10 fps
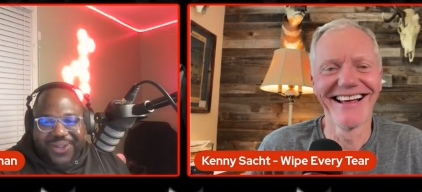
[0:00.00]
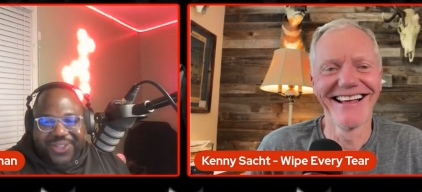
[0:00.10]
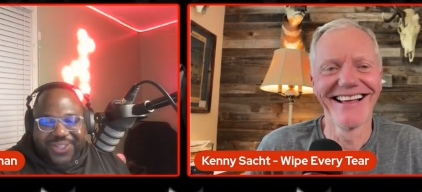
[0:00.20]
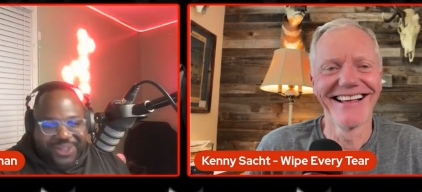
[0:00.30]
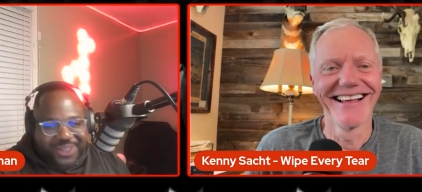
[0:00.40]

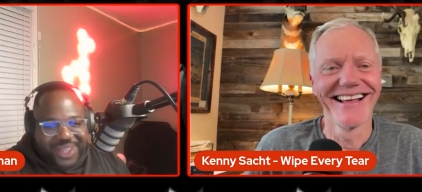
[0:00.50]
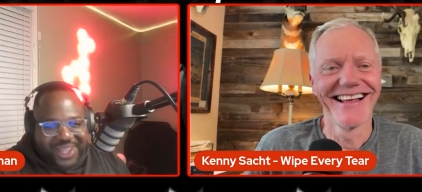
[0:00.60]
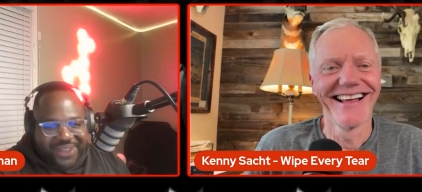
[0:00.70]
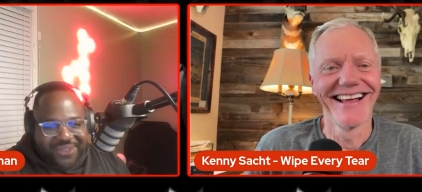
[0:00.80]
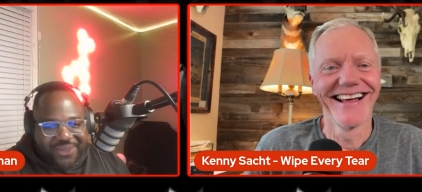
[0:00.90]
Speaker 1: Sir,
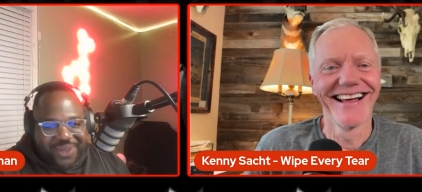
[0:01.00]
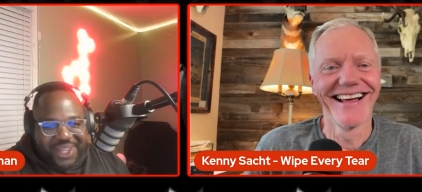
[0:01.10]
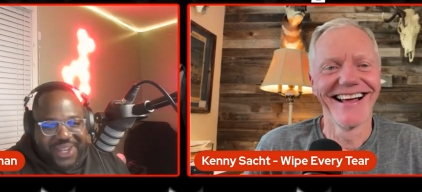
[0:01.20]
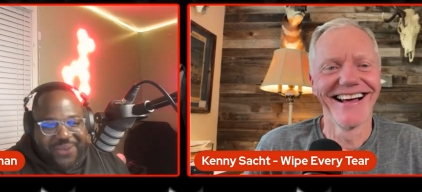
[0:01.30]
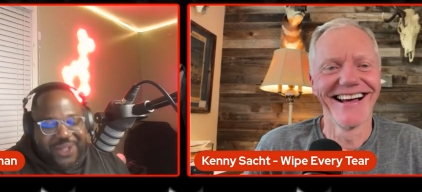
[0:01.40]
thank you for
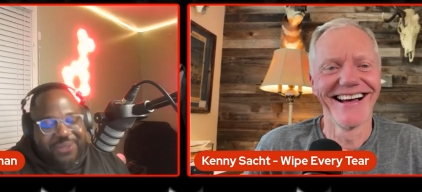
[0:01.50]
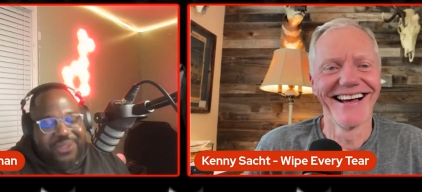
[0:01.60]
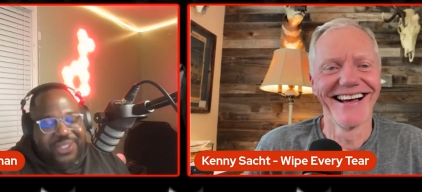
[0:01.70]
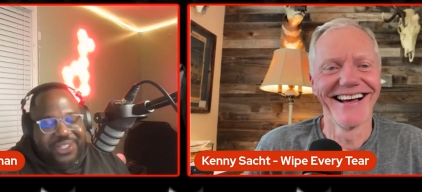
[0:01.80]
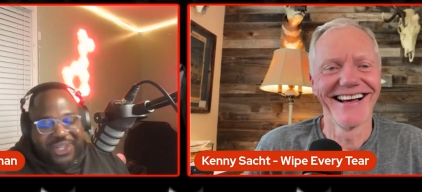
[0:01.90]
being here. Welcome
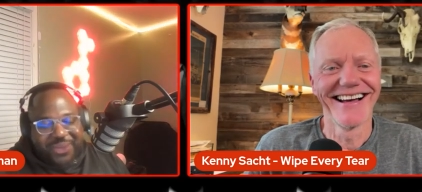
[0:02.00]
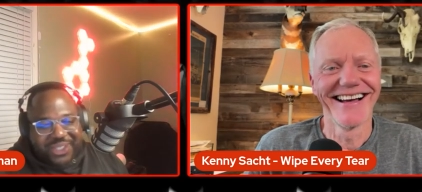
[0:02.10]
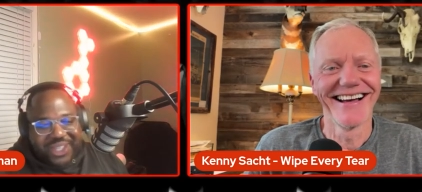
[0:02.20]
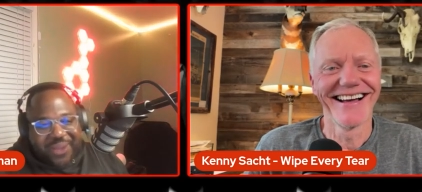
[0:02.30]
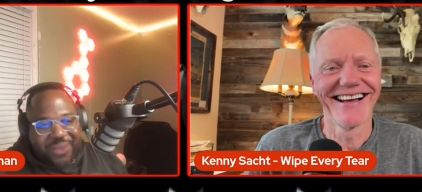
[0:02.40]
to the
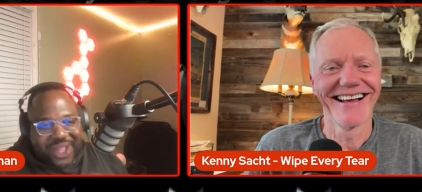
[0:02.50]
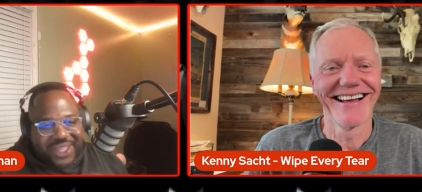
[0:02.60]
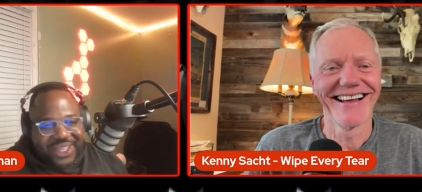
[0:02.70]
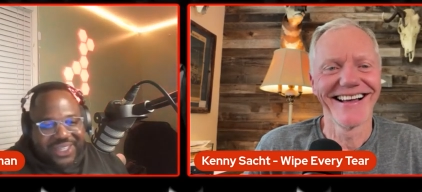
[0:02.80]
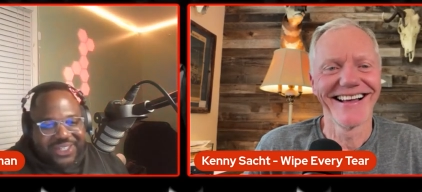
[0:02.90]
Gentleman
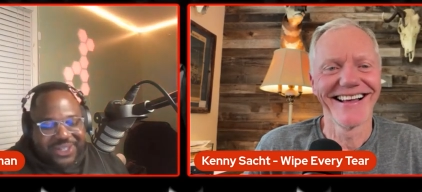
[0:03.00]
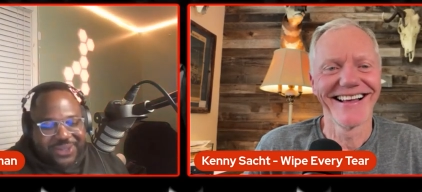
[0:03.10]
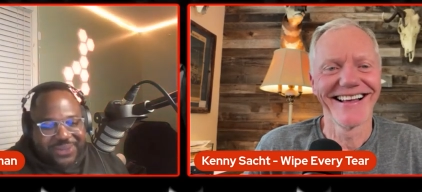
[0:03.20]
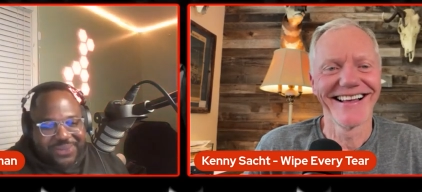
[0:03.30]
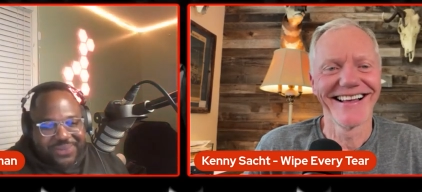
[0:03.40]
Style
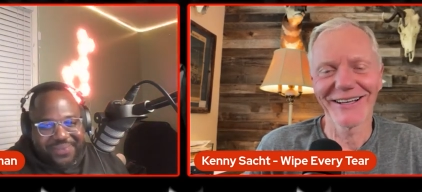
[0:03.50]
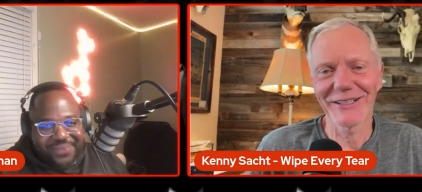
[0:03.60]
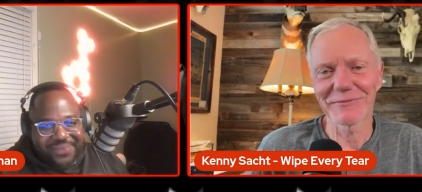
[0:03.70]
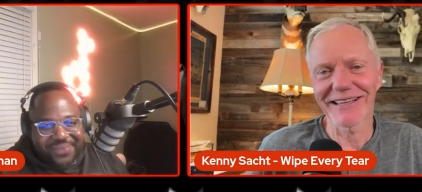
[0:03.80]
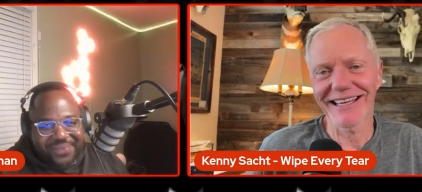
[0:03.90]
Podcast Show.
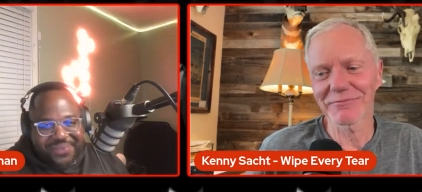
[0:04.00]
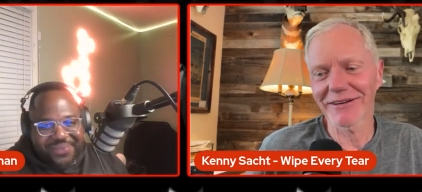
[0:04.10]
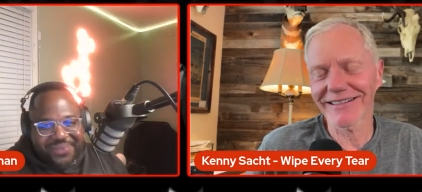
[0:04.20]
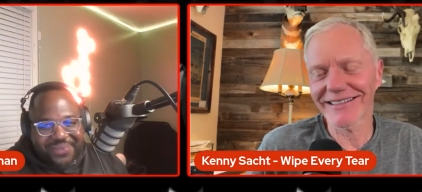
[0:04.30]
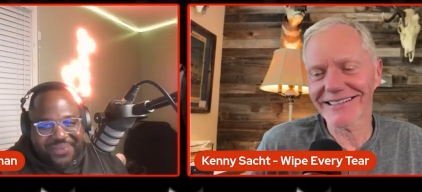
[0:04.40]
Speaker 2: Oh
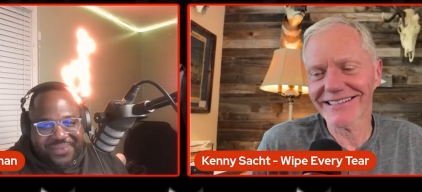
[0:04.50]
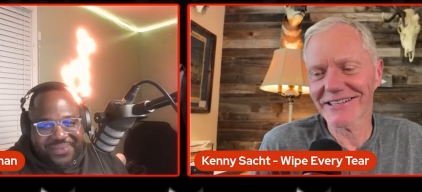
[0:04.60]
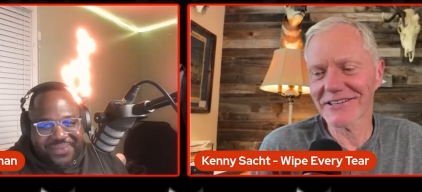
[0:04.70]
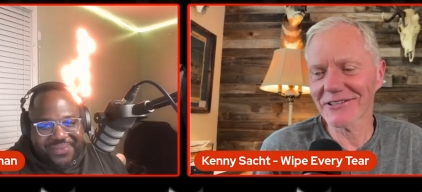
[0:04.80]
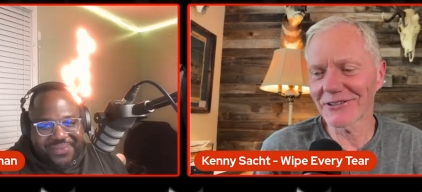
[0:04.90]
man,
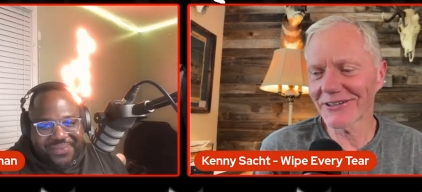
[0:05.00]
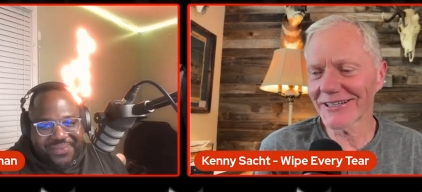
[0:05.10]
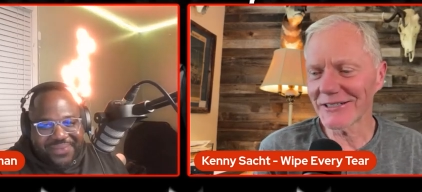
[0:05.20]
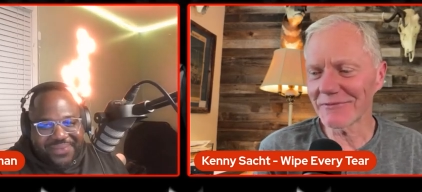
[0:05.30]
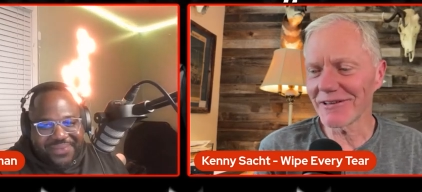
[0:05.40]
Marcus, it is
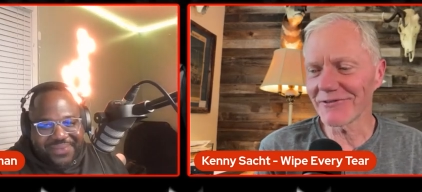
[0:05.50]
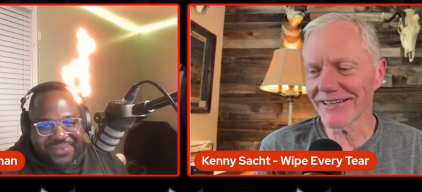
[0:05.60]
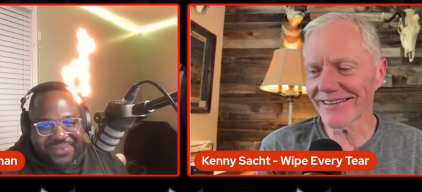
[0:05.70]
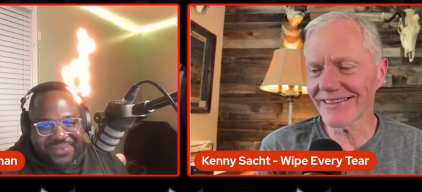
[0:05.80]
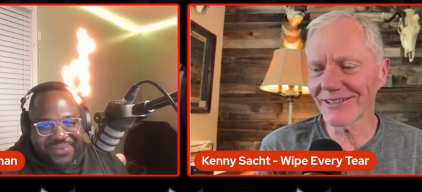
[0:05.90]
so good to be
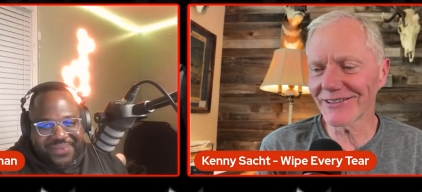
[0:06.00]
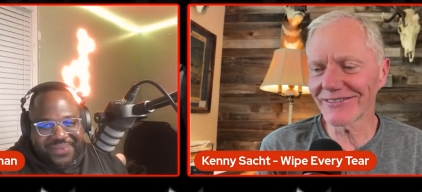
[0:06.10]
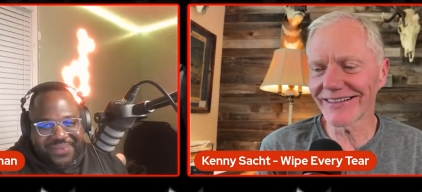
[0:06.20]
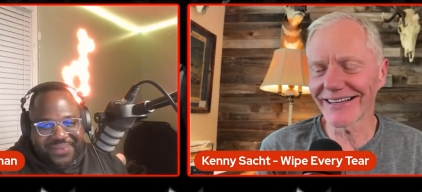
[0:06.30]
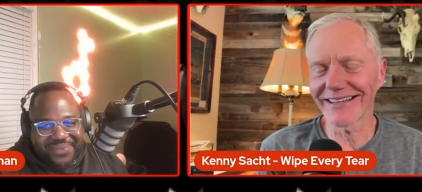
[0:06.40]
with
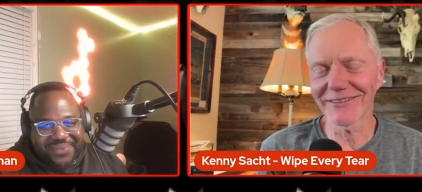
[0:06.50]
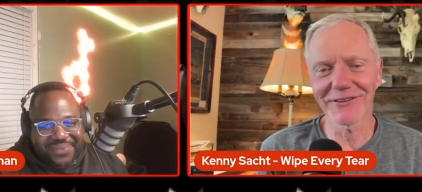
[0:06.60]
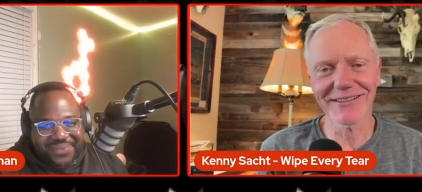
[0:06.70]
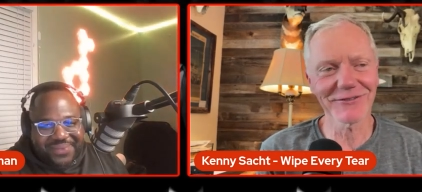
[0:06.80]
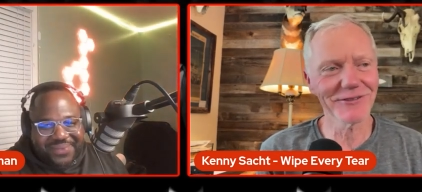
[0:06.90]
you. Uh,
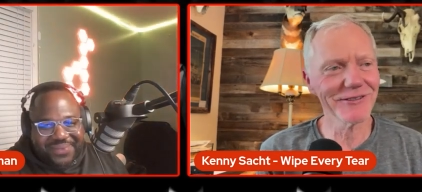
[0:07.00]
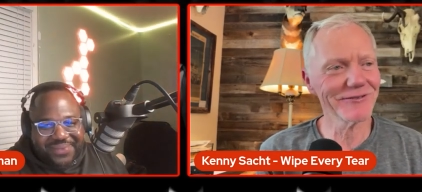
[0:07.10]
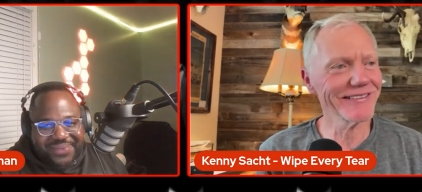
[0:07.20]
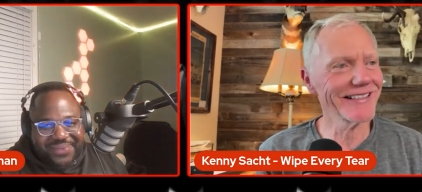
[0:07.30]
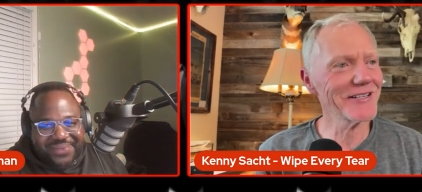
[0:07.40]
what a
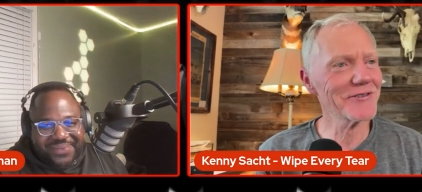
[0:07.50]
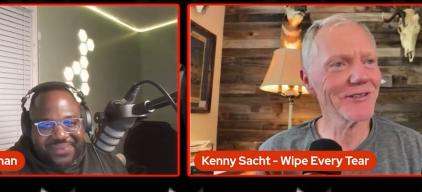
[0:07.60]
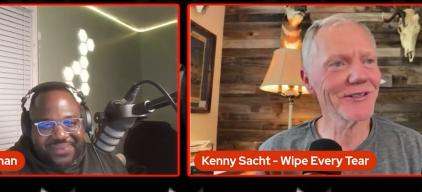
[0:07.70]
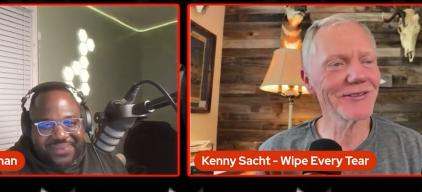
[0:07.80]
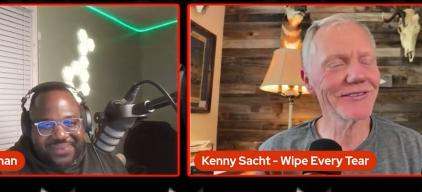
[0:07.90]
wonderful
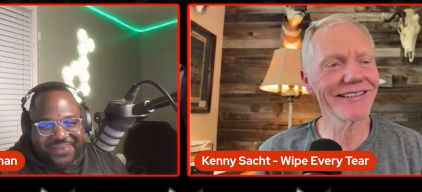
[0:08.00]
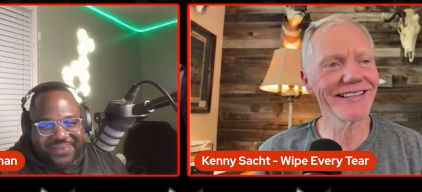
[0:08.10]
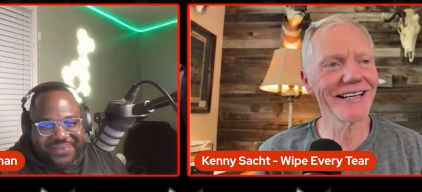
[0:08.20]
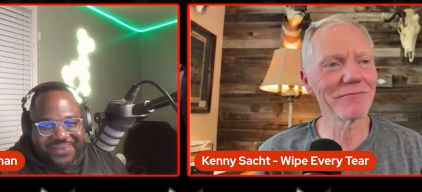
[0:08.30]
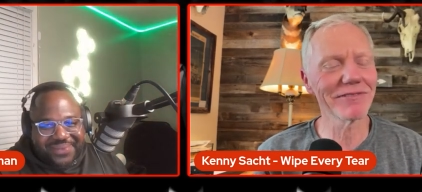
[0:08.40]
intro.
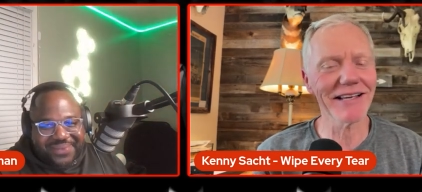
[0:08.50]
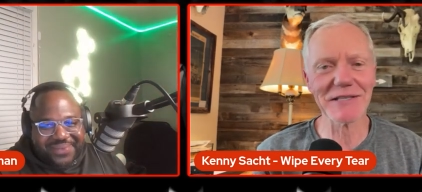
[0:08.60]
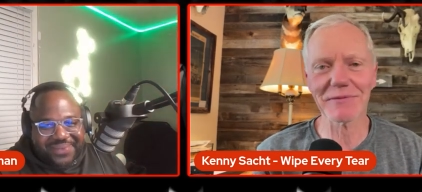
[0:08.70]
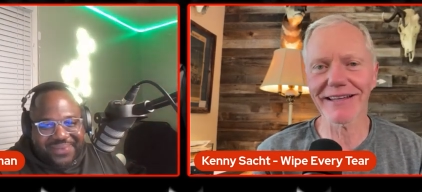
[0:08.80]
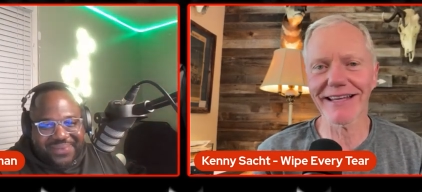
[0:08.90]
Uh, I'm
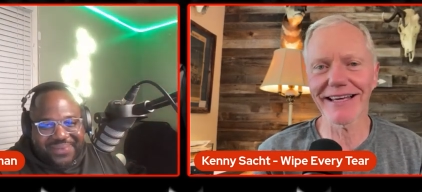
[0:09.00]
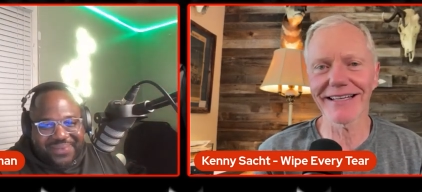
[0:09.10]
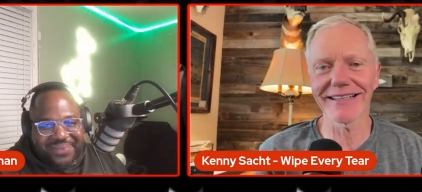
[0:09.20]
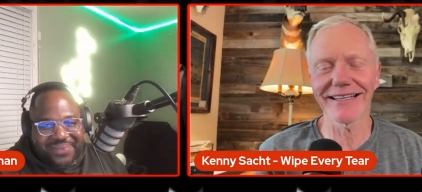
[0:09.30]
blessed by that,